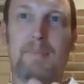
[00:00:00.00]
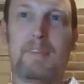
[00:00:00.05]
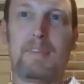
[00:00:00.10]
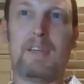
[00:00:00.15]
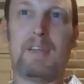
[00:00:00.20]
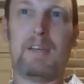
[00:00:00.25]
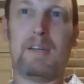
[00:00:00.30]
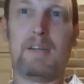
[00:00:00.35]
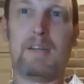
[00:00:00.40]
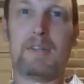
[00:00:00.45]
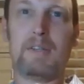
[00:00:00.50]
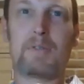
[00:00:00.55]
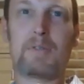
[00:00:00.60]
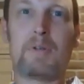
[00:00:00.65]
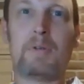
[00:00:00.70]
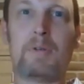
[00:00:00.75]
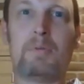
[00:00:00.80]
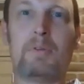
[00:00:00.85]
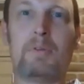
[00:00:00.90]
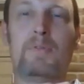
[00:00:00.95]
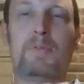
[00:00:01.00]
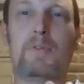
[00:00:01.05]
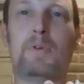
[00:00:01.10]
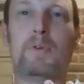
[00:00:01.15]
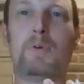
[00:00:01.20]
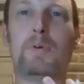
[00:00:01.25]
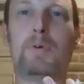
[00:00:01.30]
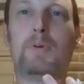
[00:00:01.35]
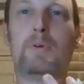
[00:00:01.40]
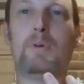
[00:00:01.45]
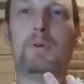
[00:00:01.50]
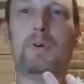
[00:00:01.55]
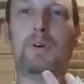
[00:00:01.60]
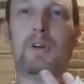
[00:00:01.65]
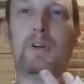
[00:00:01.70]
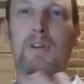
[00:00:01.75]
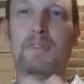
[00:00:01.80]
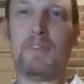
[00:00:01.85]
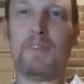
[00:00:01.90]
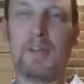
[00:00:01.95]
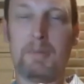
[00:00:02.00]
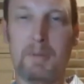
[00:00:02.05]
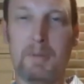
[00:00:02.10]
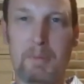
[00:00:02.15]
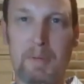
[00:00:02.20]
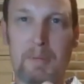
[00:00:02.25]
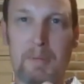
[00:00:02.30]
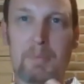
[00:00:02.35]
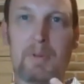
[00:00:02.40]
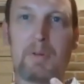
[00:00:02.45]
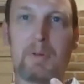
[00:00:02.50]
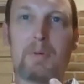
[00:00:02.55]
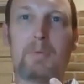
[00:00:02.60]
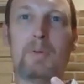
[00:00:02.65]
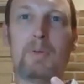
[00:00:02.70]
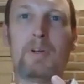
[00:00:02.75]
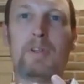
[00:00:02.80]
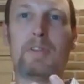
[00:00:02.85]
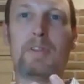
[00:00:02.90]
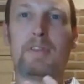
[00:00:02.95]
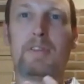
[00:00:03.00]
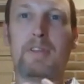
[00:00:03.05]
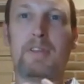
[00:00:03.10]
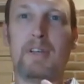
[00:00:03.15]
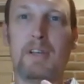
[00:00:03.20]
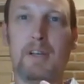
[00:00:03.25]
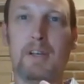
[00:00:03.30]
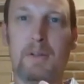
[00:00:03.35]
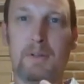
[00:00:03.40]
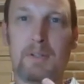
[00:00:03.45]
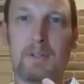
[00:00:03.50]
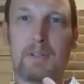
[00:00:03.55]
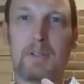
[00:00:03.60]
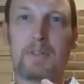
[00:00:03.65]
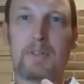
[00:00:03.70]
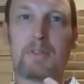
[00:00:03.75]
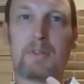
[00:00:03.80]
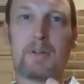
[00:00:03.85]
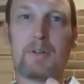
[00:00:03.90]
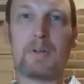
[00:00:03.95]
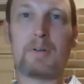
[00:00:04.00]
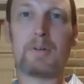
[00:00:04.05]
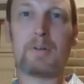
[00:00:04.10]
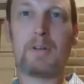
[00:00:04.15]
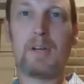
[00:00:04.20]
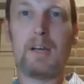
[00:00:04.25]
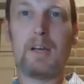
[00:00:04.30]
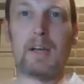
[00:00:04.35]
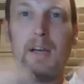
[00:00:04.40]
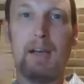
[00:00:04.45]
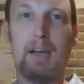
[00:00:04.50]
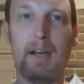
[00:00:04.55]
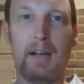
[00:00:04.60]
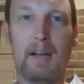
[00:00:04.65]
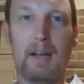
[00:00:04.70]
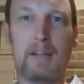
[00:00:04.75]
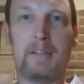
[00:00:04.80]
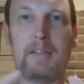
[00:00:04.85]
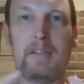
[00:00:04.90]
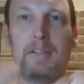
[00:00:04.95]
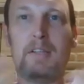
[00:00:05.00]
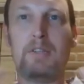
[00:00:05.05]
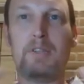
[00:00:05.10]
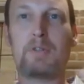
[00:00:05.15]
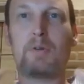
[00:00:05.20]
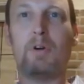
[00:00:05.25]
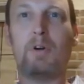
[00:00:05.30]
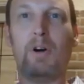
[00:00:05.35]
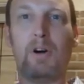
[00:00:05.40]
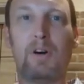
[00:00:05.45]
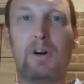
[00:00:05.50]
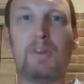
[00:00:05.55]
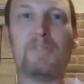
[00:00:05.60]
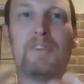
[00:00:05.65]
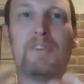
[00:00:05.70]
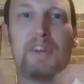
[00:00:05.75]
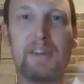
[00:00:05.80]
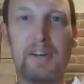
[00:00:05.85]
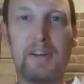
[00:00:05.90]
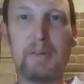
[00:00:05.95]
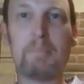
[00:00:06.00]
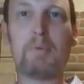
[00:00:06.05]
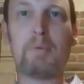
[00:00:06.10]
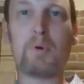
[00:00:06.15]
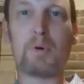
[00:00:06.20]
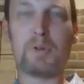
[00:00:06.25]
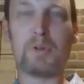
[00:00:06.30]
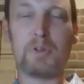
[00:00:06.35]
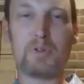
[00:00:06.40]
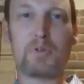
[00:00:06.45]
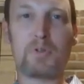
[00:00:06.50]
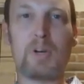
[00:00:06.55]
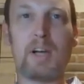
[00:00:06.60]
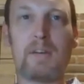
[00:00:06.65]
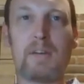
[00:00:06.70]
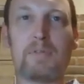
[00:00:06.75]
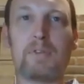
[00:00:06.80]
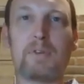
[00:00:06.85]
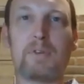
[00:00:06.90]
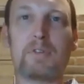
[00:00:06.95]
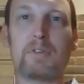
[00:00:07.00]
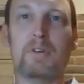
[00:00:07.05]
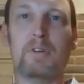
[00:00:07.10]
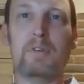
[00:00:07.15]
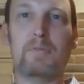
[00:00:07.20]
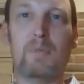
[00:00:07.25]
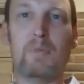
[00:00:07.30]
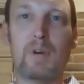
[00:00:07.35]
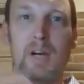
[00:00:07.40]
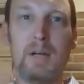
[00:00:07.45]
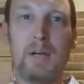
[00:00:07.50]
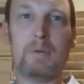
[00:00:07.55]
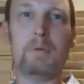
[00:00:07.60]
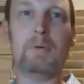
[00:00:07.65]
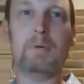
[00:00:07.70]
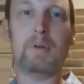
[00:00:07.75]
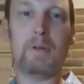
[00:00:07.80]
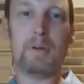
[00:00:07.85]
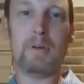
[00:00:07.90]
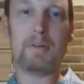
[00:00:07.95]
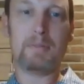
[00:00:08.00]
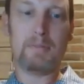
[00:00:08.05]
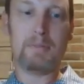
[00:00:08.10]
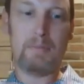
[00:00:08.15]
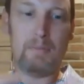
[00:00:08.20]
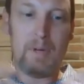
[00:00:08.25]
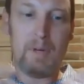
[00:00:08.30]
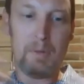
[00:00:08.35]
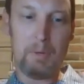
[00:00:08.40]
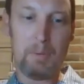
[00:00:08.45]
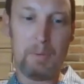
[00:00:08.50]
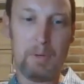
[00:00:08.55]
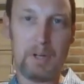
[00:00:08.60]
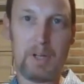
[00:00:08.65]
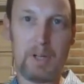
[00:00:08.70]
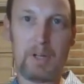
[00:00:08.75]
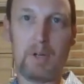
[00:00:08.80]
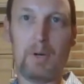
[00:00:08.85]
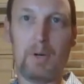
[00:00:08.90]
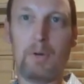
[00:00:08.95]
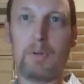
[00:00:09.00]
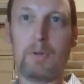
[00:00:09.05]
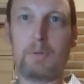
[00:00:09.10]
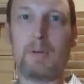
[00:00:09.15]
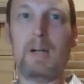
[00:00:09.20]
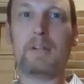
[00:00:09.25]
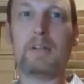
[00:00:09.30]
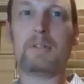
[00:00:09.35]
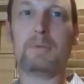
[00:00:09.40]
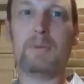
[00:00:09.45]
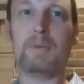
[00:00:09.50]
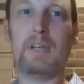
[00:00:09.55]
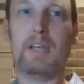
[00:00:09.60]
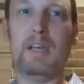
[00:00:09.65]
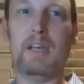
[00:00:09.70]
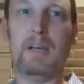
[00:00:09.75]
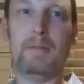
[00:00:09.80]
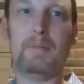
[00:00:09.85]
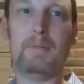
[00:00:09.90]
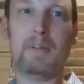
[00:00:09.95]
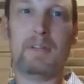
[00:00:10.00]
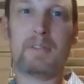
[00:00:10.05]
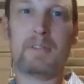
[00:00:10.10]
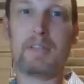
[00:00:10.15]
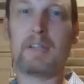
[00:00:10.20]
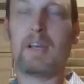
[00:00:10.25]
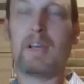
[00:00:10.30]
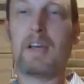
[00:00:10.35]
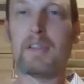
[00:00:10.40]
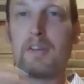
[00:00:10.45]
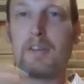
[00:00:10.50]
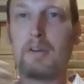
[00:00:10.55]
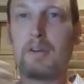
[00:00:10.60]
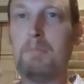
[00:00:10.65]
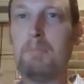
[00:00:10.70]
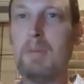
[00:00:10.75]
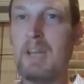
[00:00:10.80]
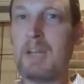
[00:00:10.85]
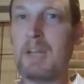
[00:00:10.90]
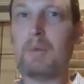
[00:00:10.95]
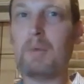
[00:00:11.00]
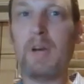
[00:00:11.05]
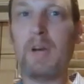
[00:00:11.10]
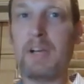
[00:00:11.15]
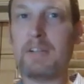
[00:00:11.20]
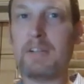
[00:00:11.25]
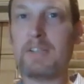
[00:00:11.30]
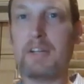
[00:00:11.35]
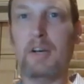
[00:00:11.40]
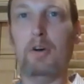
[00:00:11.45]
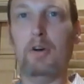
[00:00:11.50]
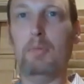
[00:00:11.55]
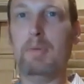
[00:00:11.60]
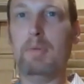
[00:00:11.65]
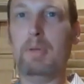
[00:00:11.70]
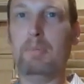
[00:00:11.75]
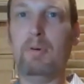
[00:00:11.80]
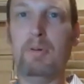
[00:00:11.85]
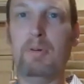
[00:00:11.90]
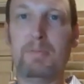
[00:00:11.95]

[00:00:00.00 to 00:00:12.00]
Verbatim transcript: a history with food or a family member with a health concern. And I think these are all very important drivers of why we want to go the route that we can. I was like, there are many ways to help people.